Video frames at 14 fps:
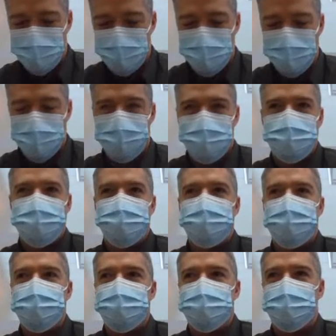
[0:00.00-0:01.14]
your
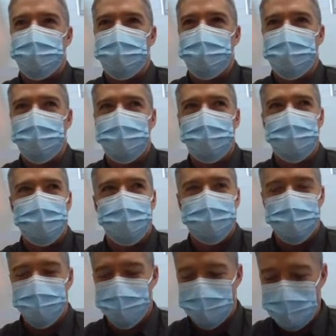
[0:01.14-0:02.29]
sister or
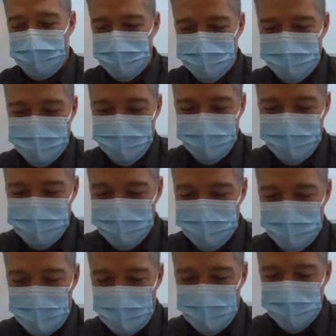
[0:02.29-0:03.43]
your cousin. It just
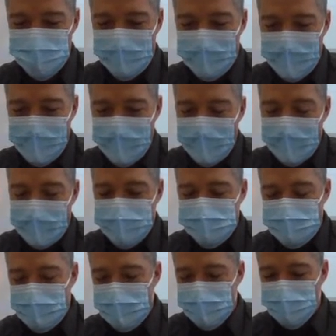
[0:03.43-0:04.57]
means
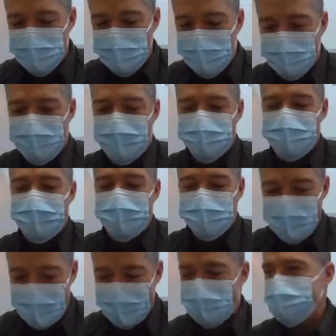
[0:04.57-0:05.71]
instead of figuring out the
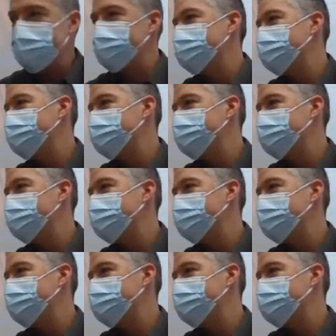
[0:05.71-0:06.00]
exact